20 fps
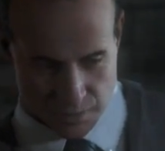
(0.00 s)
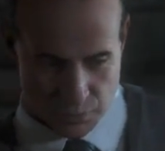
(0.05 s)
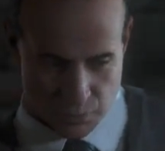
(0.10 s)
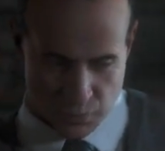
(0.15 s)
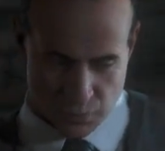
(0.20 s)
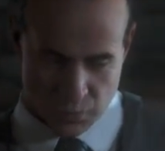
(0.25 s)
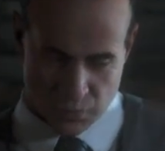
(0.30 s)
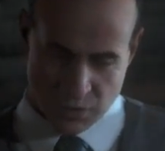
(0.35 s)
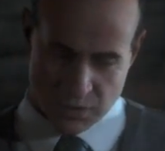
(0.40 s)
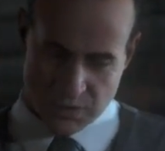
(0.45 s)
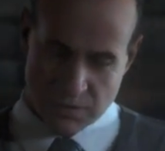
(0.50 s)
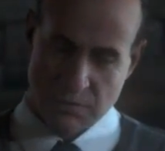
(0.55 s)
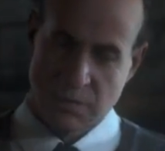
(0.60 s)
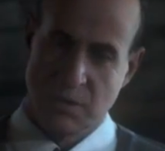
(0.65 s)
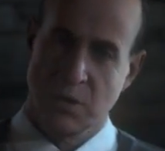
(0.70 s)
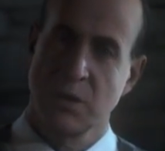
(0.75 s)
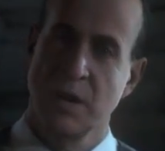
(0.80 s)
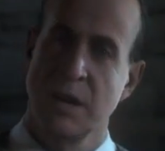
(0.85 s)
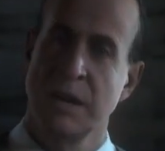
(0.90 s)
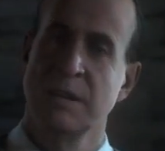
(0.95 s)
the root of
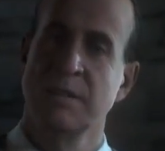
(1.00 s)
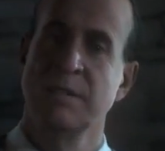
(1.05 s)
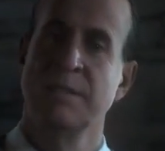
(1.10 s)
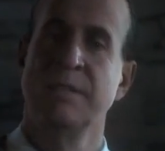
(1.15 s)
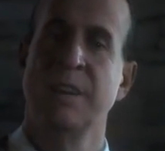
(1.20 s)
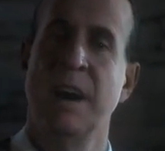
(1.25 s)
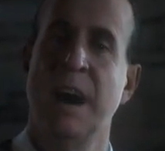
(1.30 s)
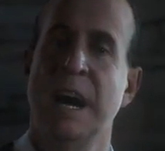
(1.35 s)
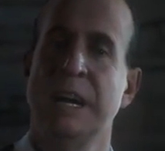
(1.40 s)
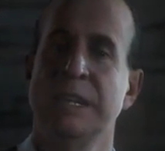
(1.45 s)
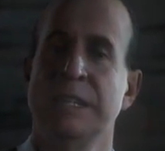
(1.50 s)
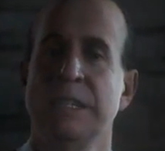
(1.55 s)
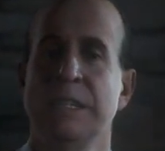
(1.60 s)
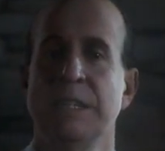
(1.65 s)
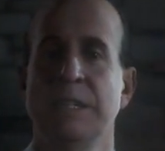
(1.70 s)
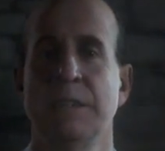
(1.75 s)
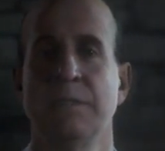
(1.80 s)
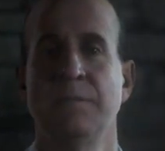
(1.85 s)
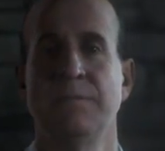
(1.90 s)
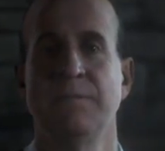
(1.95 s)
your
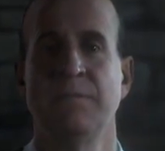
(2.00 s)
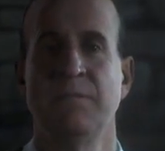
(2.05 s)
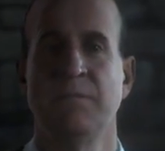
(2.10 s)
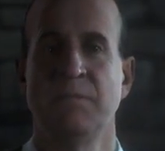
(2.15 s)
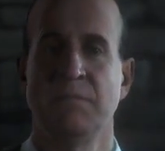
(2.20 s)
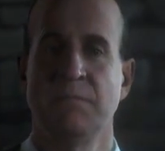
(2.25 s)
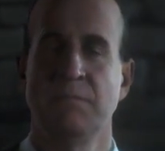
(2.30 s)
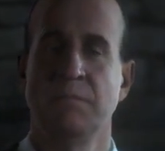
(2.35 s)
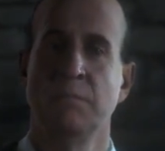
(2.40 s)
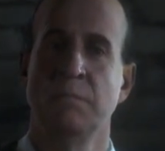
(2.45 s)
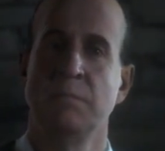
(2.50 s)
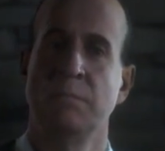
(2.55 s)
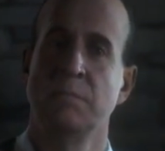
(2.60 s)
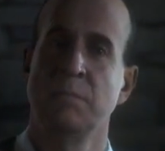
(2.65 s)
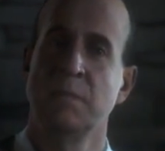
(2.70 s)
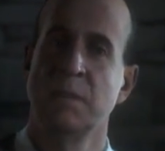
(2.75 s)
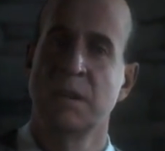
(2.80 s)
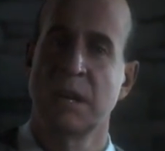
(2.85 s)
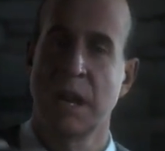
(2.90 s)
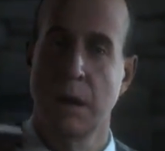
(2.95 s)
anxiety. Okay.
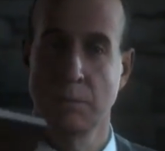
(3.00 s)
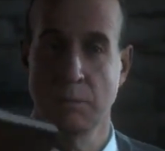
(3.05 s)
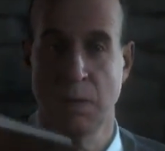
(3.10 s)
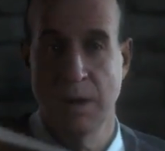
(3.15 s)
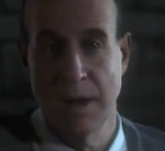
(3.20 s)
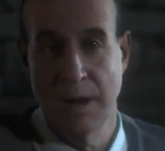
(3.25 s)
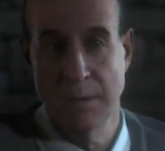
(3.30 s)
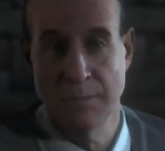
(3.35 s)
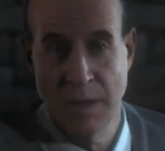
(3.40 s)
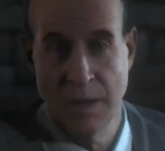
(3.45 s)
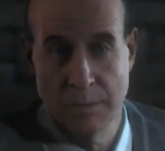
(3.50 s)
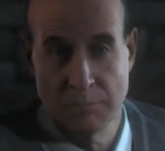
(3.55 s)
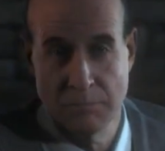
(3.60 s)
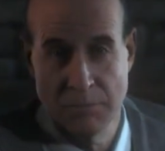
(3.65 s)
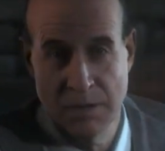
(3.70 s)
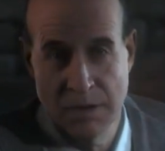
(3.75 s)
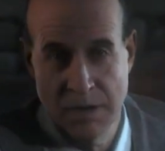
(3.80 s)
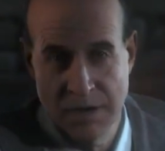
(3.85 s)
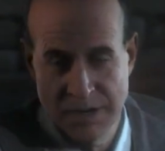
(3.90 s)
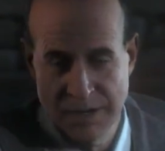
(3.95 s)
Now pick up that
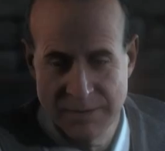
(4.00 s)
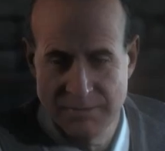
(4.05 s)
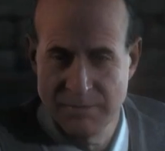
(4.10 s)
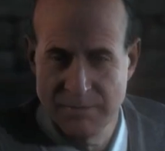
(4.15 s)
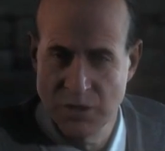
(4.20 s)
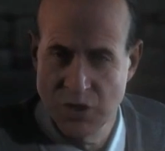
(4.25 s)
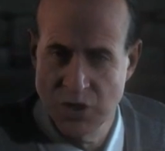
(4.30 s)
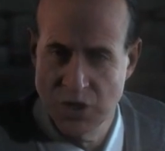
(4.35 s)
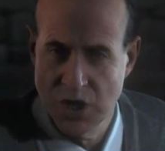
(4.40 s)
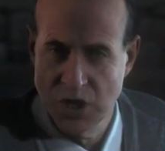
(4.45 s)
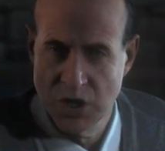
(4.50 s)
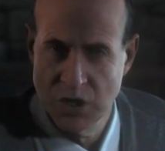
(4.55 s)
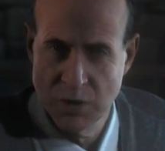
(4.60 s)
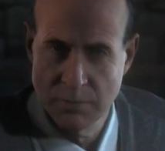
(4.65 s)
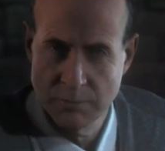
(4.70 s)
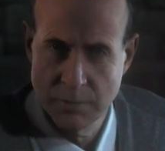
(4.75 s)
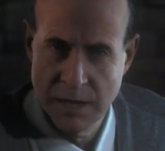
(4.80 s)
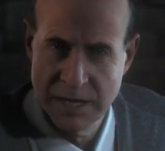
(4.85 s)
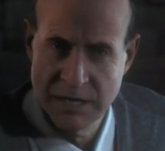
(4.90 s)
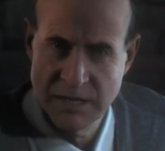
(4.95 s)
book, turn
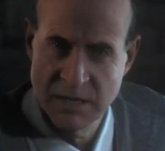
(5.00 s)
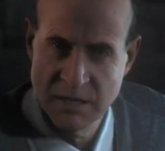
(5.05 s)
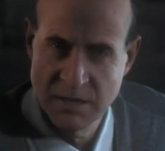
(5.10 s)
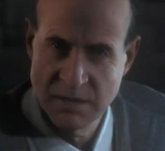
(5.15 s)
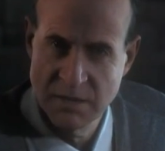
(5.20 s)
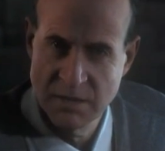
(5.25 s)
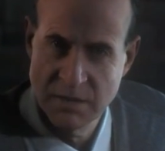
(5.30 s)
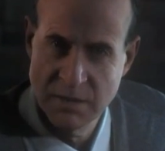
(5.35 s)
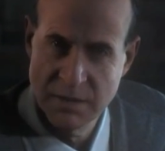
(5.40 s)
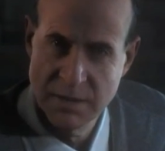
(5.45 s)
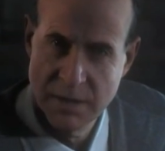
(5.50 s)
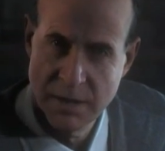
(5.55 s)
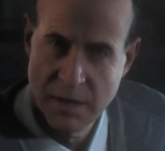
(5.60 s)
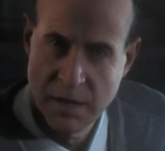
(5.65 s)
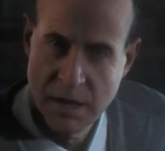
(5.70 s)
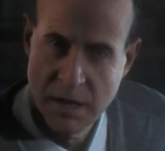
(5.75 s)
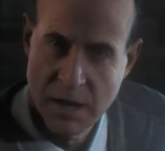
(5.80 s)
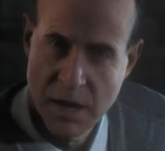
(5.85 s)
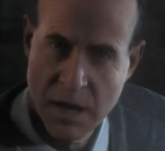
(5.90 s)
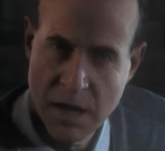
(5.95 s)
the pages.
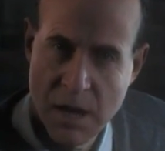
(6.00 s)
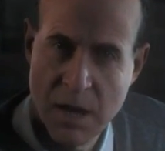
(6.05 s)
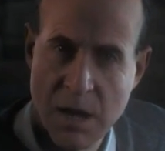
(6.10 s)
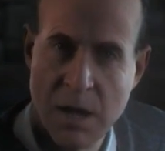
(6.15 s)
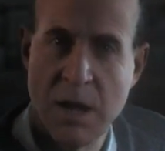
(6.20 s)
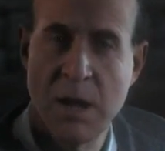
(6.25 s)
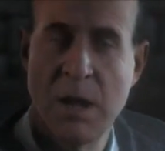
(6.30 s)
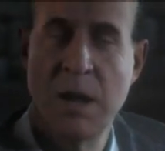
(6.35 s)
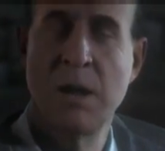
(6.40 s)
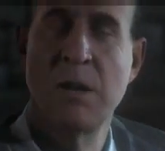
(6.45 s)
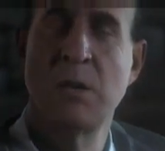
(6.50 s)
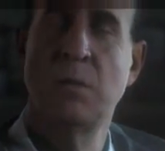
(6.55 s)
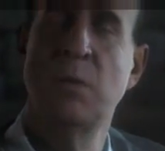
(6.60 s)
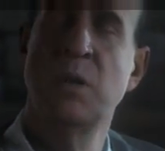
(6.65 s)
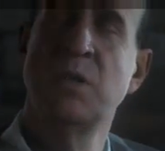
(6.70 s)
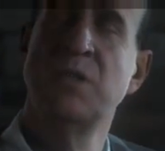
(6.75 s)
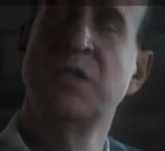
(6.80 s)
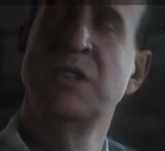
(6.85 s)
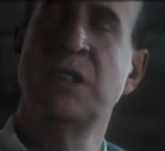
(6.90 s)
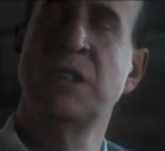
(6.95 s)
You
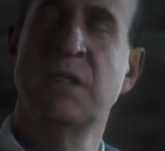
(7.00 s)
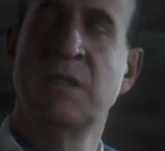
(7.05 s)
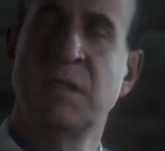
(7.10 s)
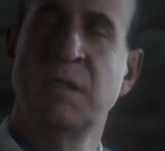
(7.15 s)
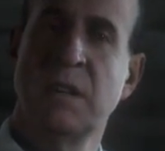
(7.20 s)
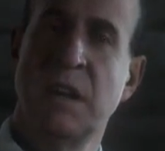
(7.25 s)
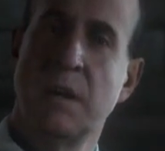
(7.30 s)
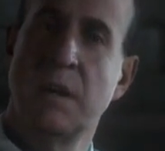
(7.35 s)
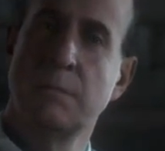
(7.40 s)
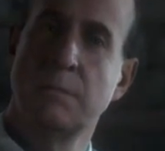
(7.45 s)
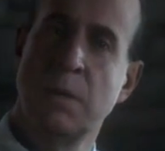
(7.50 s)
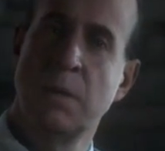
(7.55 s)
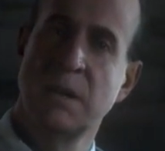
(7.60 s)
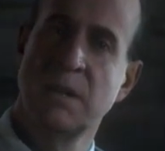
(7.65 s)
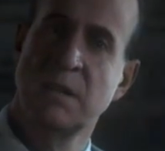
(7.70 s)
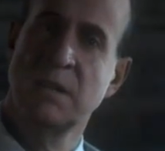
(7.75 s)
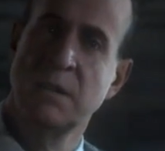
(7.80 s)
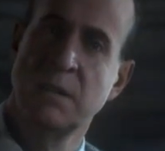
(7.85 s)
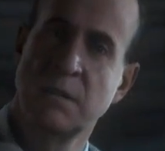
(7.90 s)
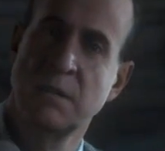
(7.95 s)
will see a set of
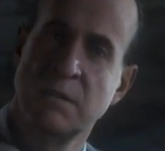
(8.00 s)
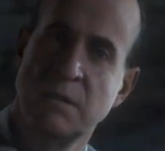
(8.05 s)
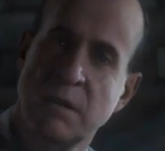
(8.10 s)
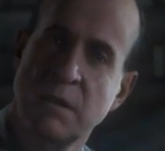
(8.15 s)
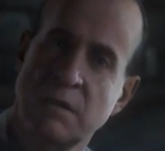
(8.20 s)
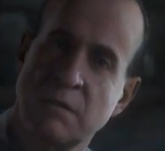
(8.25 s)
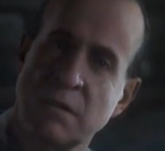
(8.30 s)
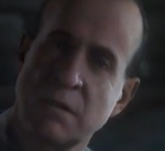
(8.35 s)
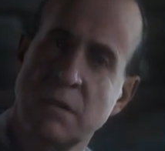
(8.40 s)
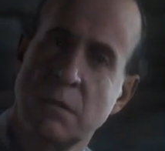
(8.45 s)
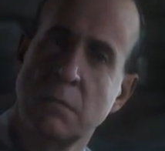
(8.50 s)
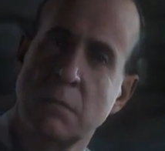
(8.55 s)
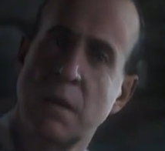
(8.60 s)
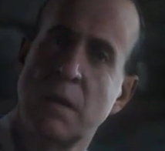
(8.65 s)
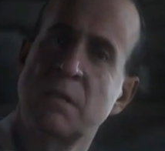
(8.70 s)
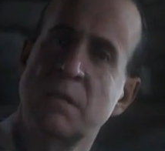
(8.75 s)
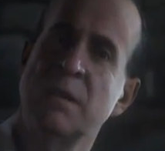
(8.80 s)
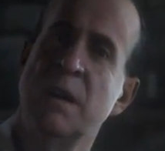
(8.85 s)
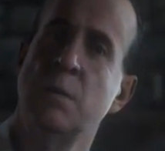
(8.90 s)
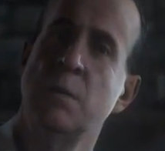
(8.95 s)
pictures and
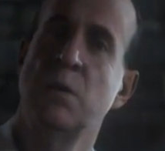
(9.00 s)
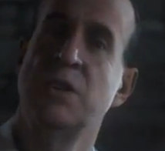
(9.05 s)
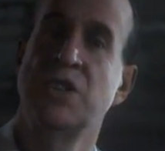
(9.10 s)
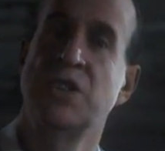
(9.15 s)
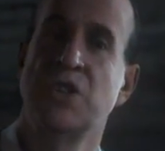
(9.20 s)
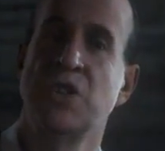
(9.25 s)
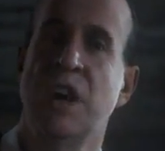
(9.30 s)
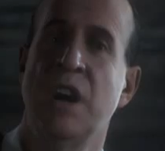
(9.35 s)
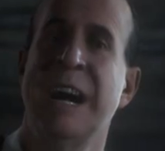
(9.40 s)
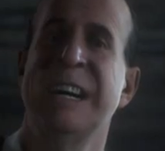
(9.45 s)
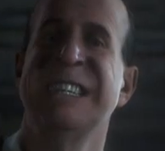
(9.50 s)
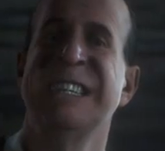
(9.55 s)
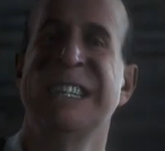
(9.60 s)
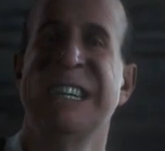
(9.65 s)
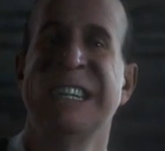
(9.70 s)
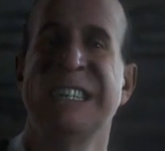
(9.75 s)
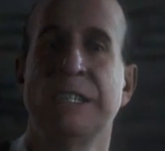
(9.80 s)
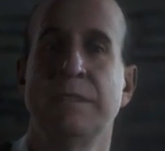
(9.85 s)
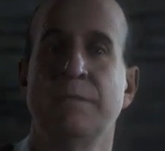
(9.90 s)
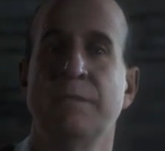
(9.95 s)
symbols. I want you to
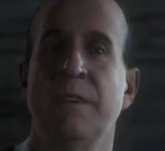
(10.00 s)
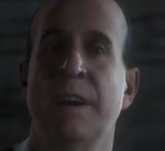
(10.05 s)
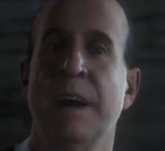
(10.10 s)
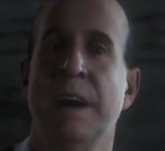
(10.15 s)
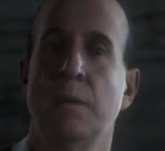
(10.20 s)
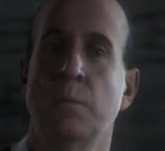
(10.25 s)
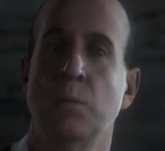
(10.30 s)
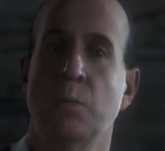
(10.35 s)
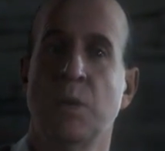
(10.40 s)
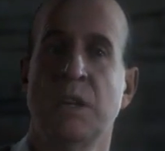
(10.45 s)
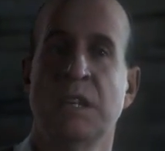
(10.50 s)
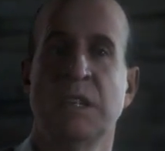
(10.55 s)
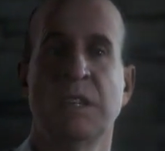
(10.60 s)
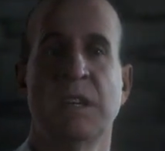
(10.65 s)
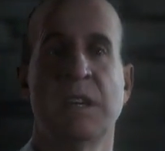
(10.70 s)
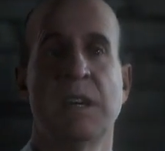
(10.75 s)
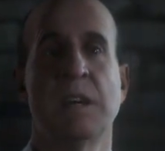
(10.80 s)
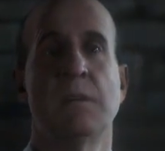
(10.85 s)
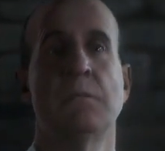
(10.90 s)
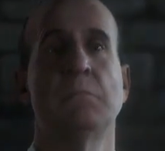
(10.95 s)
identify which
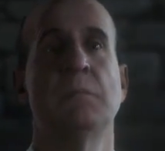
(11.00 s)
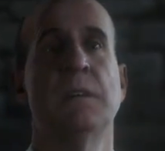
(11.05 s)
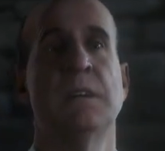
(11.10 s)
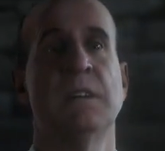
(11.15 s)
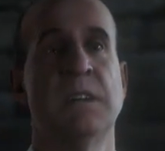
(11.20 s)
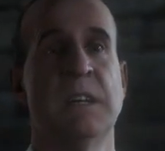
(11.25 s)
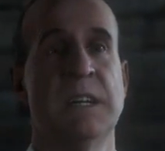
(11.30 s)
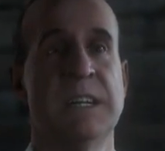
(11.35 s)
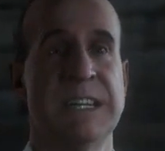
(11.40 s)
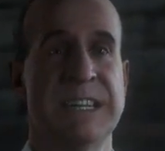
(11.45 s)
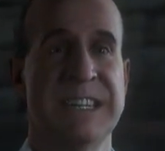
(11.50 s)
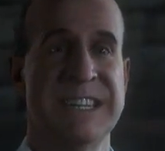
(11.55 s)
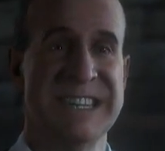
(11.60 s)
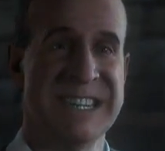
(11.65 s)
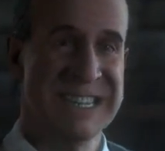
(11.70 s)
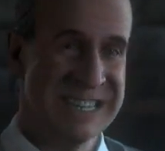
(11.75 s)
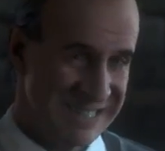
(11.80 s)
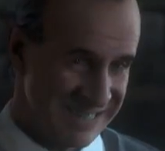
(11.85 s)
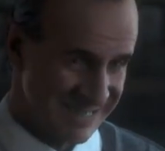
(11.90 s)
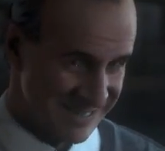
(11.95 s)
image in
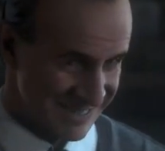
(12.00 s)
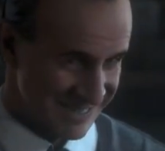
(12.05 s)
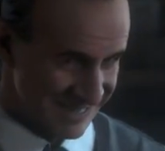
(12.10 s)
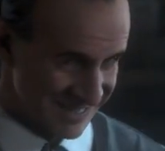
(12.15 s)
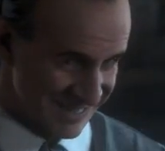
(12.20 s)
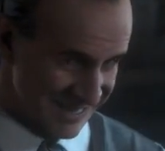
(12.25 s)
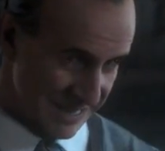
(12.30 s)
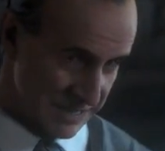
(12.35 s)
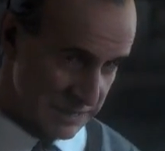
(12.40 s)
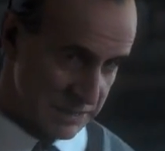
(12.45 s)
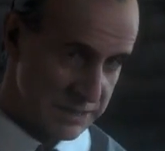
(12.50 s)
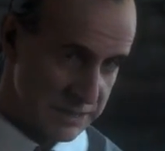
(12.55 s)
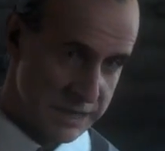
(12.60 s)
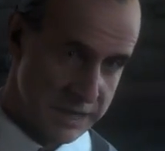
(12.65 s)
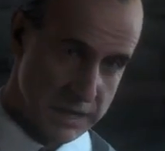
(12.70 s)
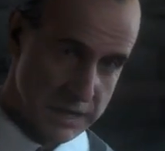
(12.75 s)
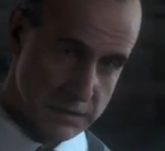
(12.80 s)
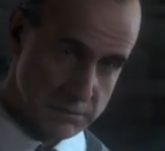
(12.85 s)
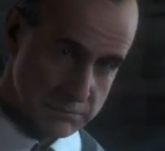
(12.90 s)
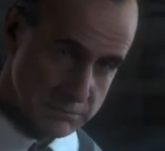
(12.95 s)
each set
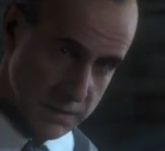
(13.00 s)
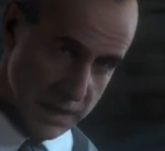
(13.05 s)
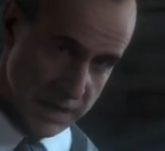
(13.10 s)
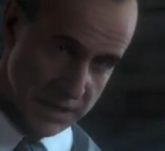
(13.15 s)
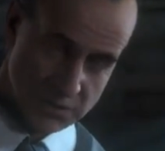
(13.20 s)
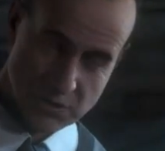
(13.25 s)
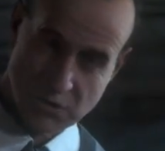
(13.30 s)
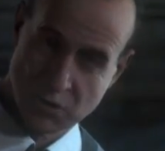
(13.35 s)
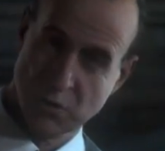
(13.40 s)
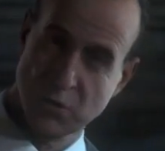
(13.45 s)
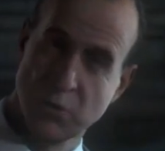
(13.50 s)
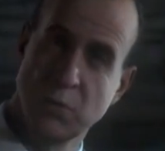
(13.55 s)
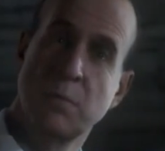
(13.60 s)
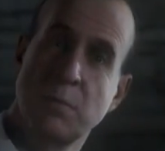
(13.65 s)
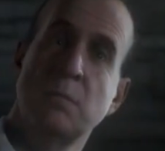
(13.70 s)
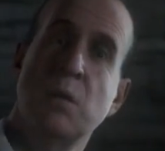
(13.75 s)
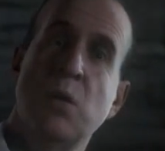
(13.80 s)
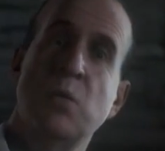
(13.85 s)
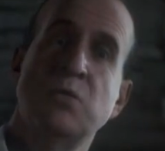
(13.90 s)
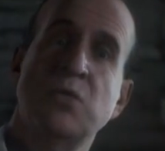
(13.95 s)
makes you the
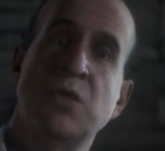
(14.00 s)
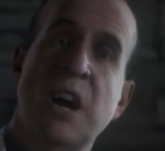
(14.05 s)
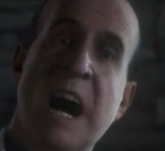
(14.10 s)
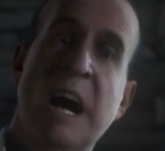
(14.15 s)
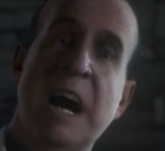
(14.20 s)
most